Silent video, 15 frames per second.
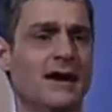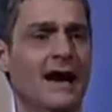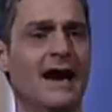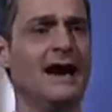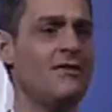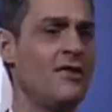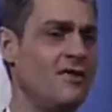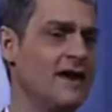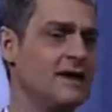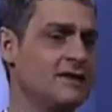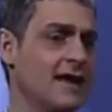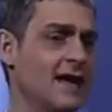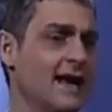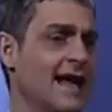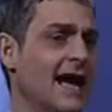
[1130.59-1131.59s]
and other things
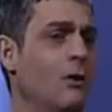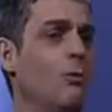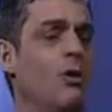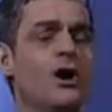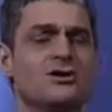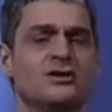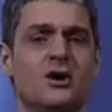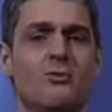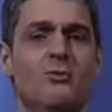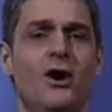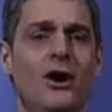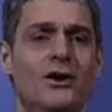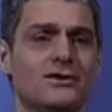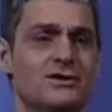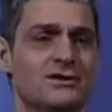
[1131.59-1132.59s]
are going to get worse and
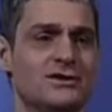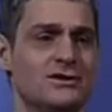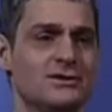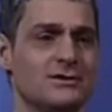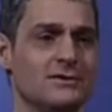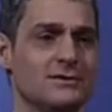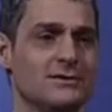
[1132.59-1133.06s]
worse.